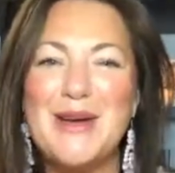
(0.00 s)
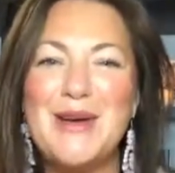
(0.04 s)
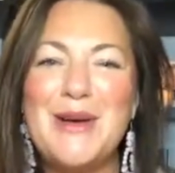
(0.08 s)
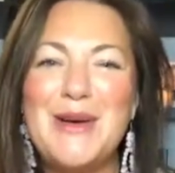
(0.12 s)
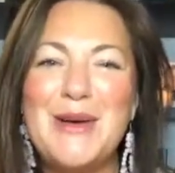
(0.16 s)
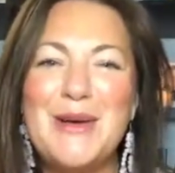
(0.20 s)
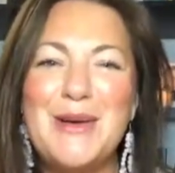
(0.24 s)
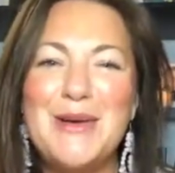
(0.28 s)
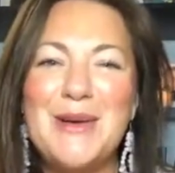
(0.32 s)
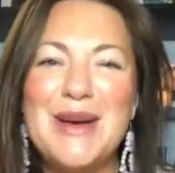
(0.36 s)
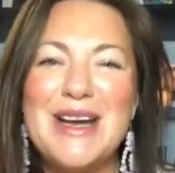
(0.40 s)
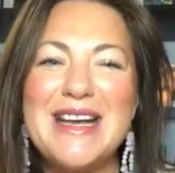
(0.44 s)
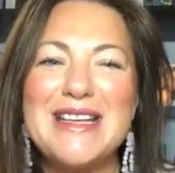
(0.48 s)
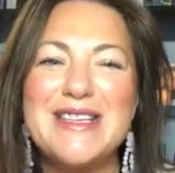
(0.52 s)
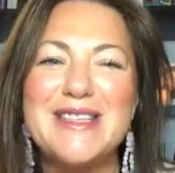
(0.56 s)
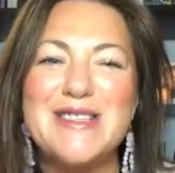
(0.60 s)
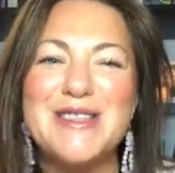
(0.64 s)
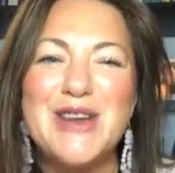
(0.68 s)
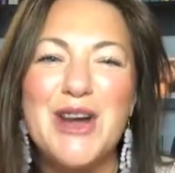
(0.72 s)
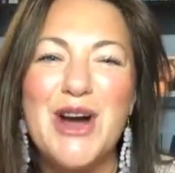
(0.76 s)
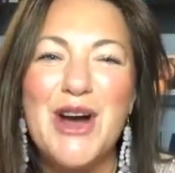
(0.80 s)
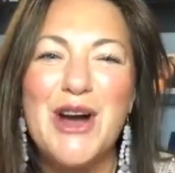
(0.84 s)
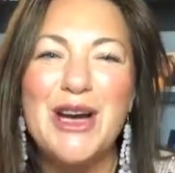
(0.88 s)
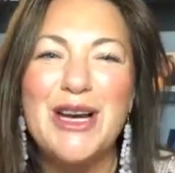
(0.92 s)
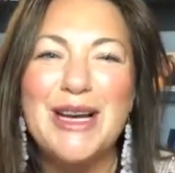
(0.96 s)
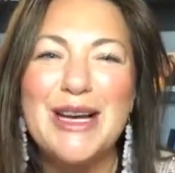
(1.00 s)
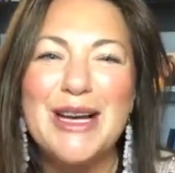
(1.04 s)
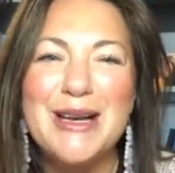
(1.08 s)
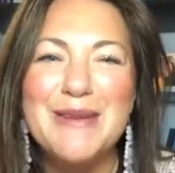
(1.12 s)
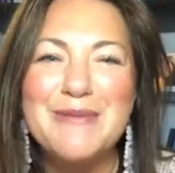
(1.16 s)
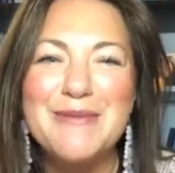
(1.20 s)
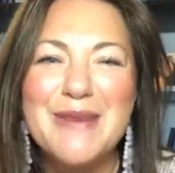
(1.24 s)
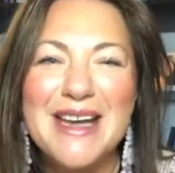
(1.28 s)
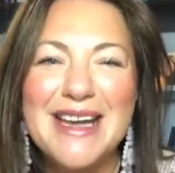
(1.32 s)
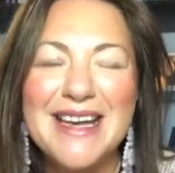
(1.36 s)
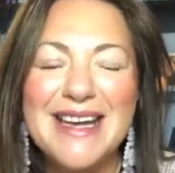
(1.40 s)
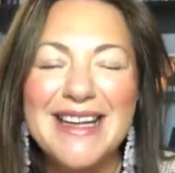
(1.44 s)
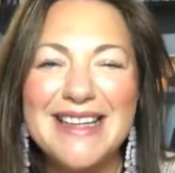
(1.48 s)
Who is
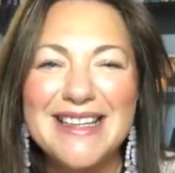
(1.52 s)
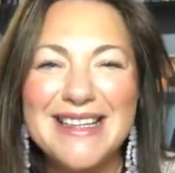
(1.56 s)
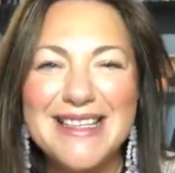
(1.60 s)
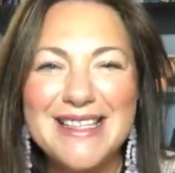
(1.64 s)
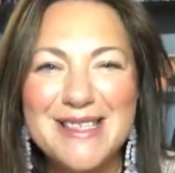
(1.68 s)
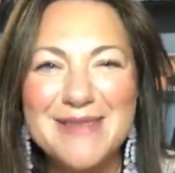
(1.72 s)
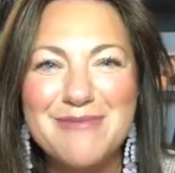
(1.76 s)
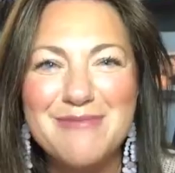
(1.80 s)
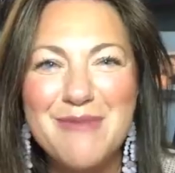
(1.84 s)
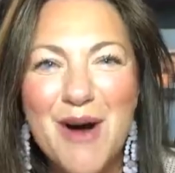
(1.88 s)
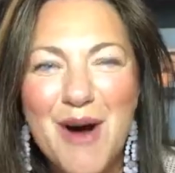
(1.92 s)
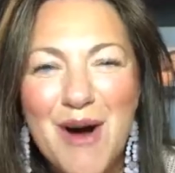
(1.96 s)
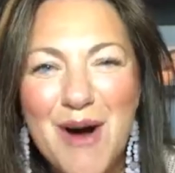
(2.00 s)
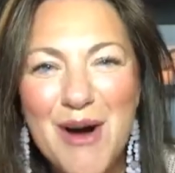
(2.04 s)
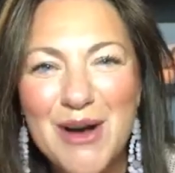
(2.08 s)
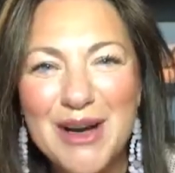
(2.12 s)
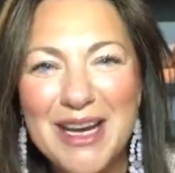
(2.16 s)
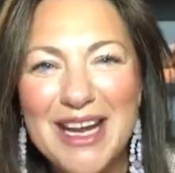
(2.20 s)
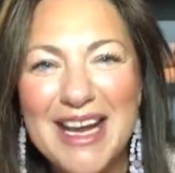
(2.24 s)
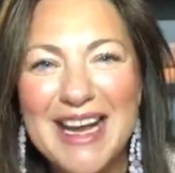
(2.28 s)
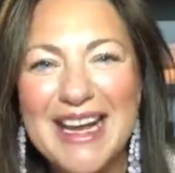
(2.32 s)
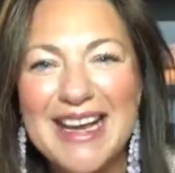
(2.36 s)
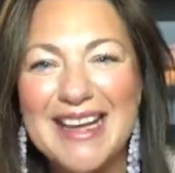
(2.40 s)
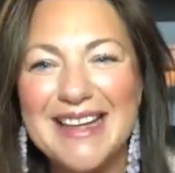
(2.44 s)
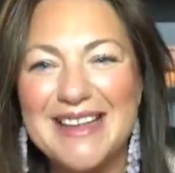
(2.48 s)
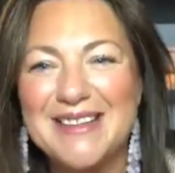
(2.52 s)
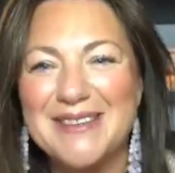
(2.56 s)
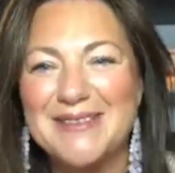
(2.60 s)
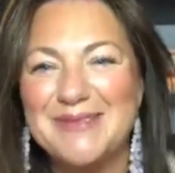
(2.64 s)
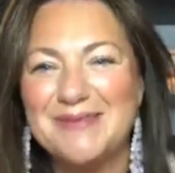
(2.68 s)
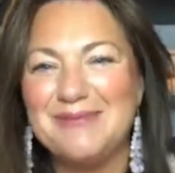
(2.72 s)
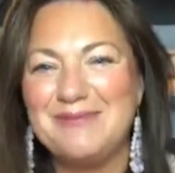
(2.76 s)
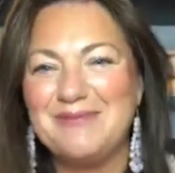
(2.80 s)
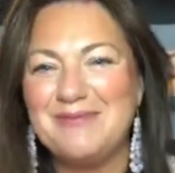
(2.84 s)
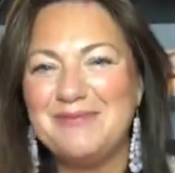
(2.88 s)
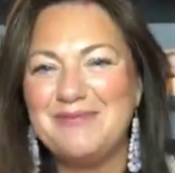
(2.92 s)
joining me this morning?